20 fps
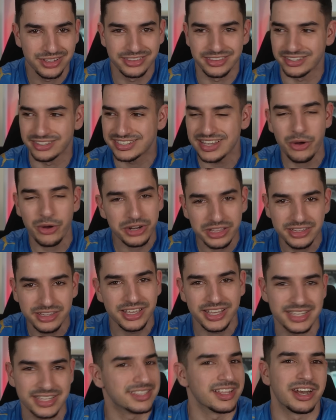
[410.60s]
The Saudi league
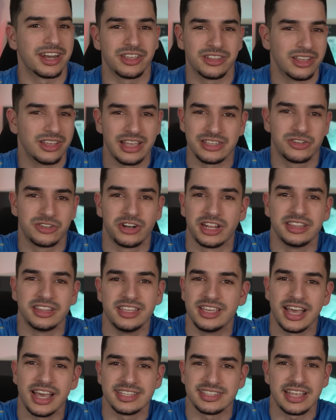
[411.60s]
is not as good a
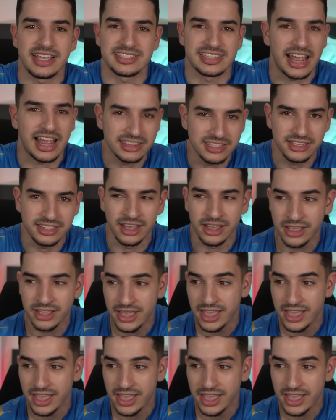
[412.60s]
league as La Liga.